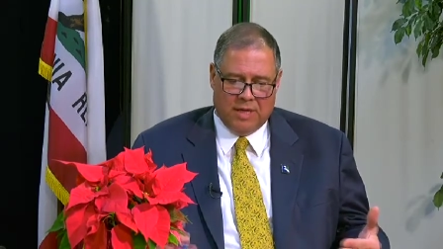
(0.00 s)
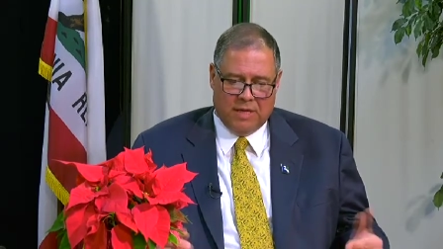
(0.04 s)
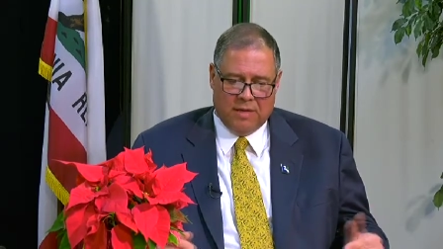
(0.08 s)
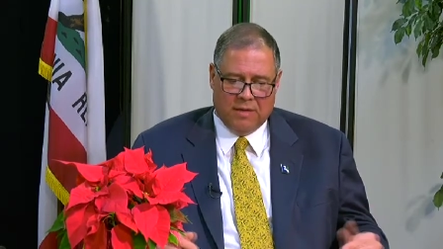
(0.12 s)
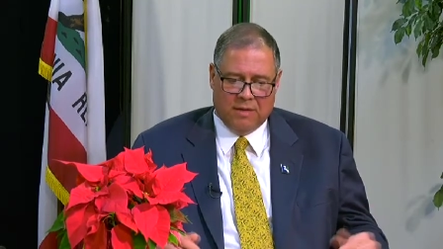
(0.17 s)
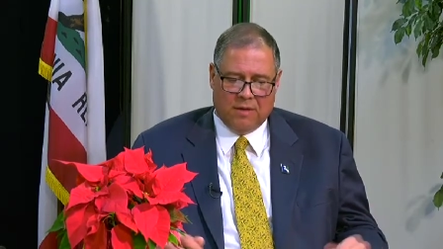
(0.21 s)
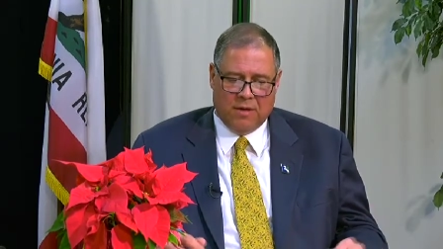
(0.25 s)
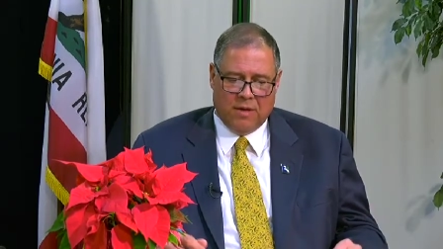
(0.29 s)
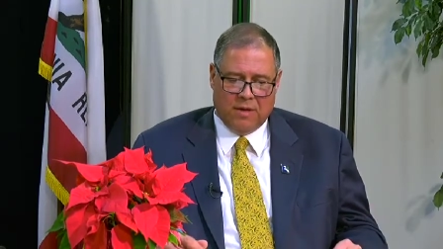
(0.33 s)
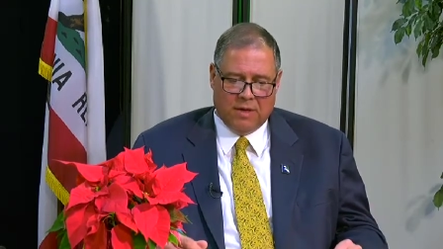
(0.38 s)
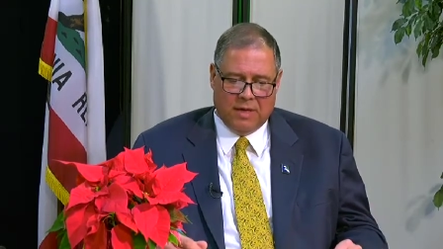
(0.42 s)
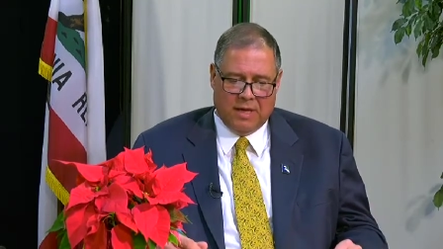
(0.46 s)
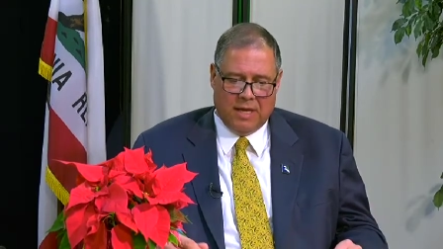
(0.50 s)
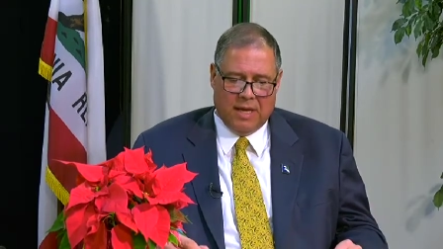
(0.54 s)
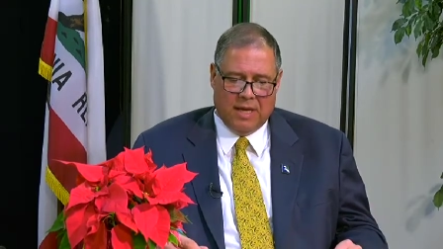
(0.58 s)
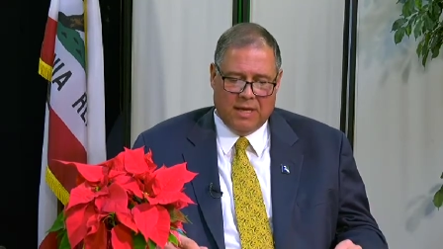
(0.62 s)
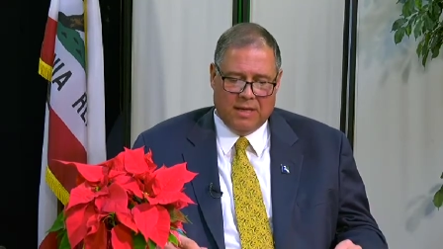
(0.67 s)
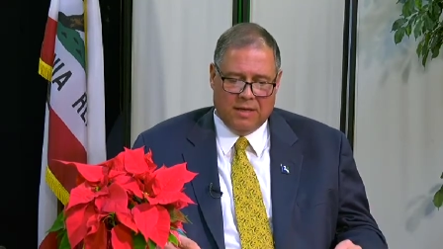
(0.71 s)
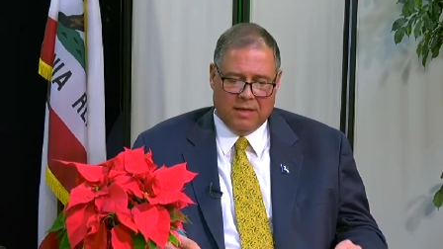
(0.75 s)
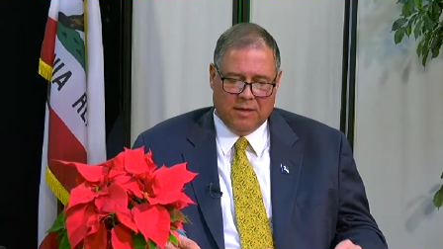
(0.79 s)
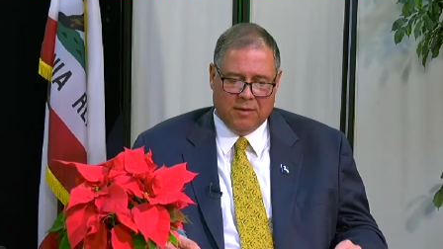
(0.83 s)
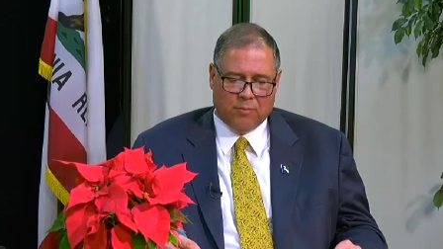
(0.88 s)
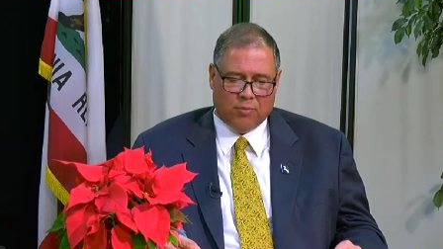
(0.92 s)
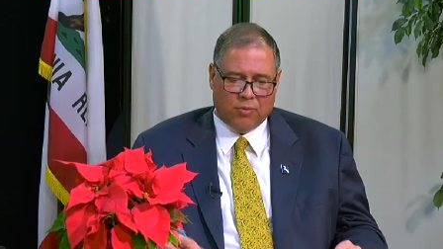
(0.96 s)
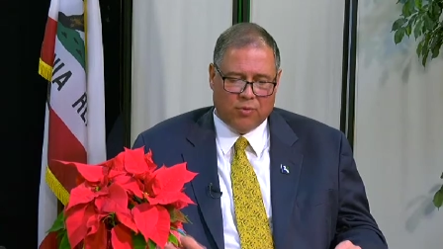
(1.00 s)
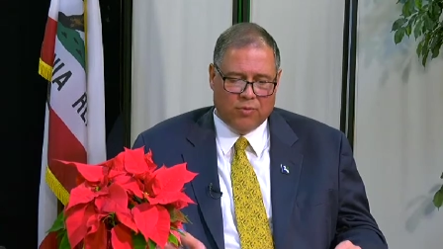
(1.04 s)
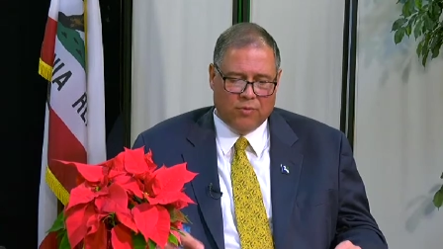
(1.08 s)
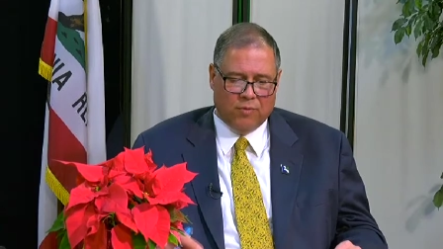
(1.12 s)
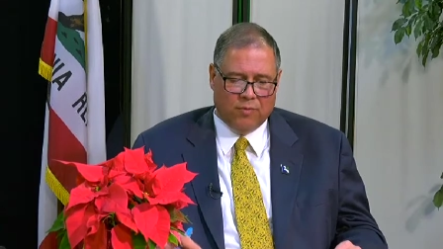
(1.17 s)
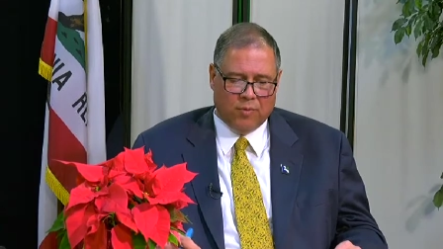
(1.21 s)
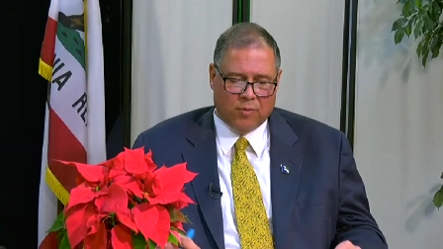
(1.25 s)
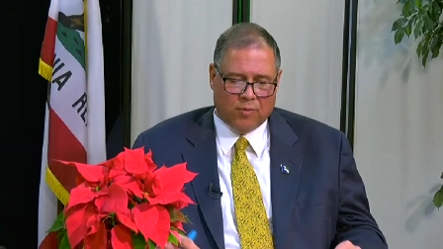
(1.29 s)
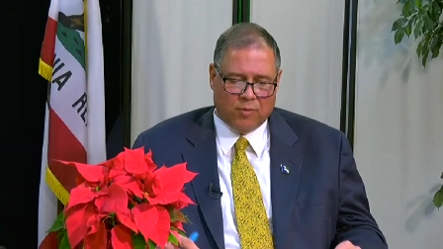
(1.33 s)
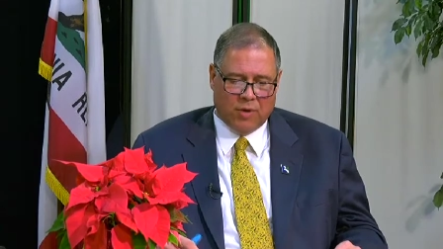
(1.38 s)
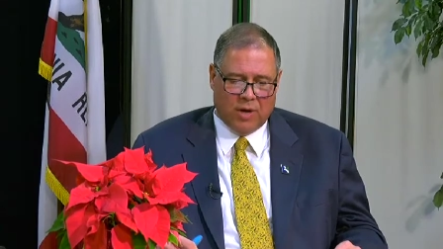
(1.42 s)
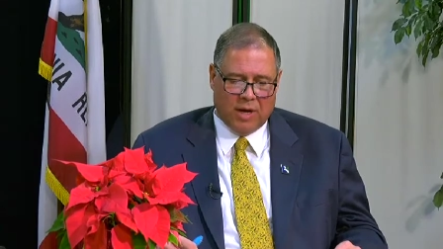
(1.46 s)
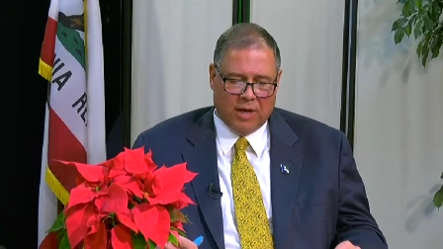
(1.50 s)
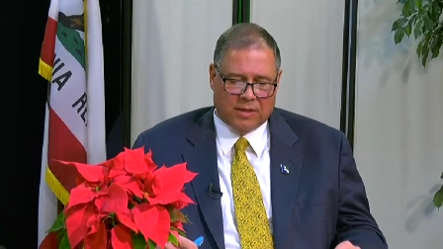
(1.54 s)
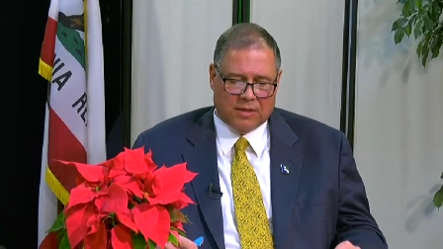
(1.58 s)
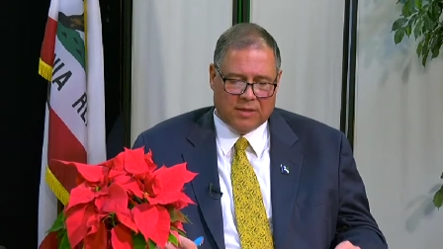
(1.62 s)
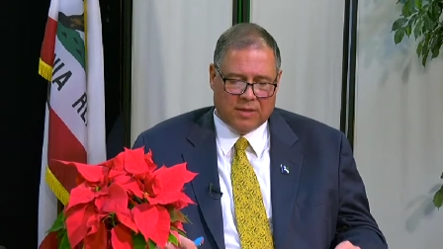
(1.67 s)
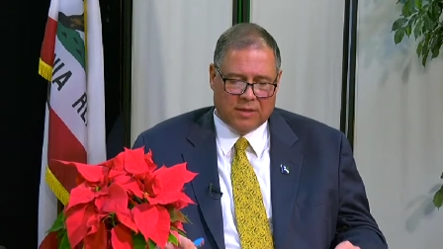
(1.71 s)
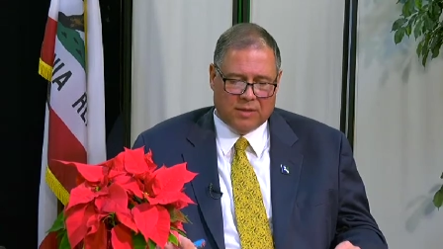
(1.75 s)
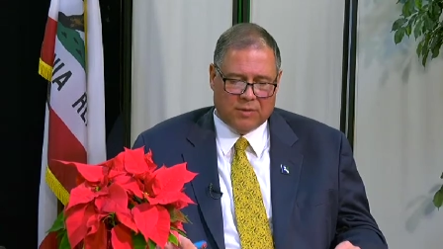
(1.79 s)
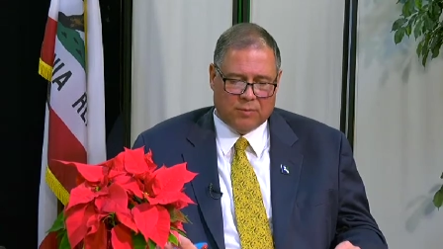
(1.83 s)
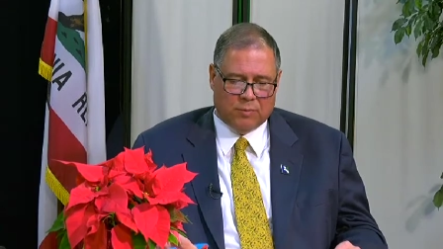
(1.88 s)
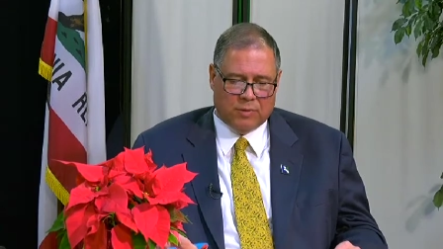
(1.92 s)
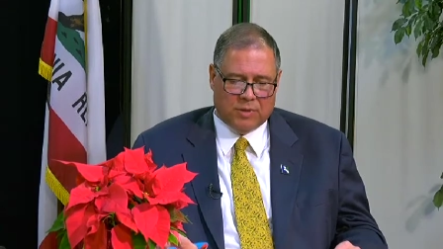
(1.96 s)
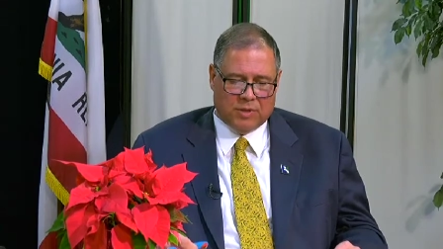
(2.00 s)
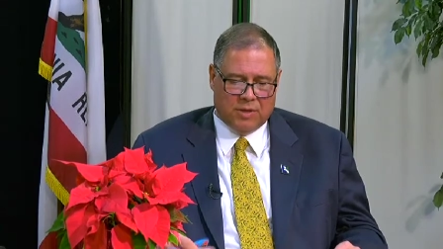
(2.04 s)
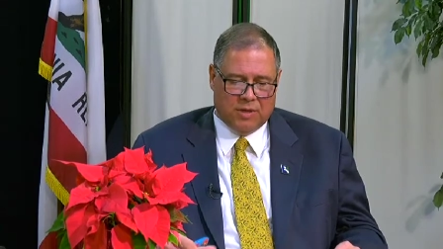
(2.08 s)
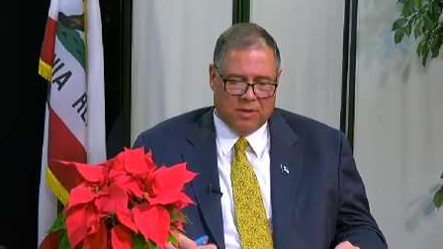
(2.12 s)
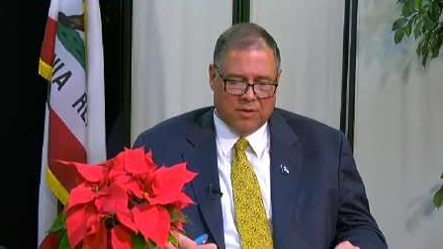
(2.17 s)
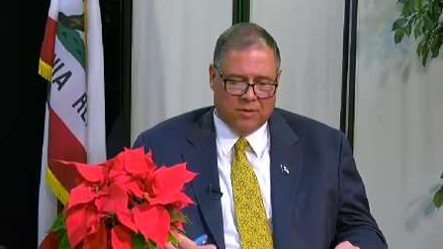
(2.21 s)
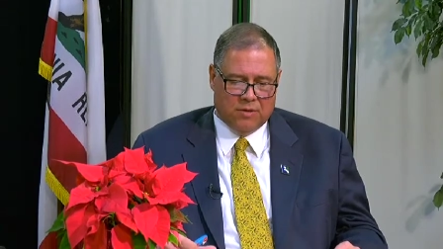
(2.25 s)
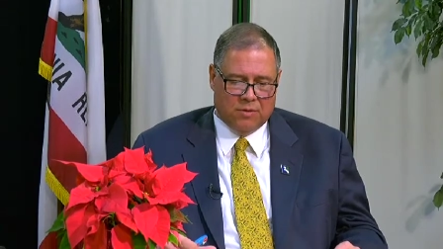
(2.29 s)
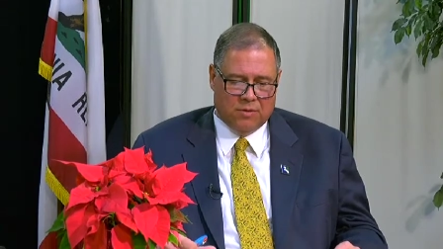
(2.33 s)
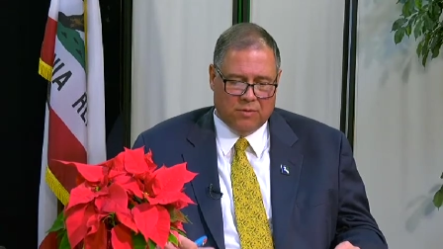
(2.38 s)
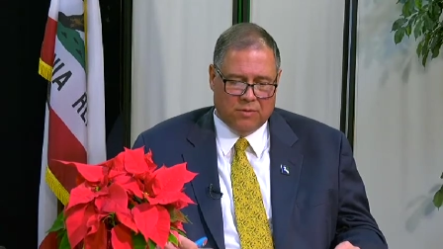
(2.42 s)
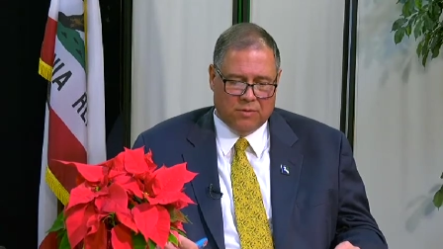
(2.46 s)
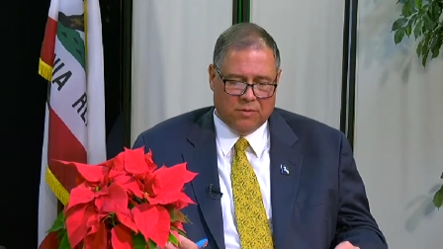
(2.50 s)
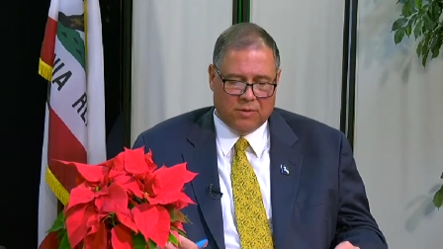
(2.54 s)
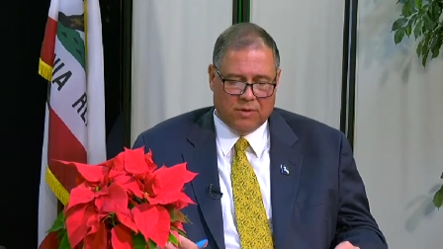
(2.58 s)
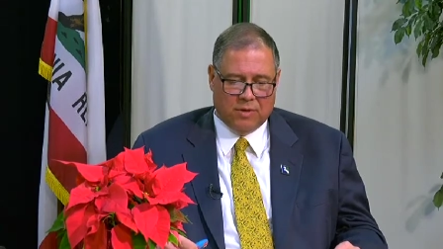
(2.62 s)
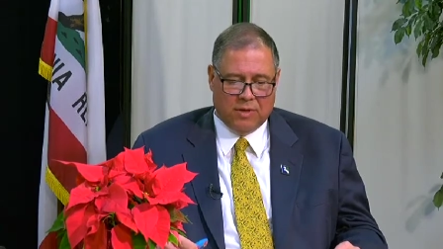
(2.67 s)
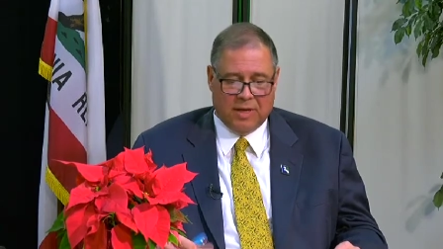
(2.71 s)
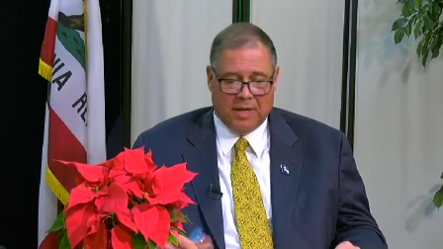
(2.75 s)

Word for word: elongated approval process was huge.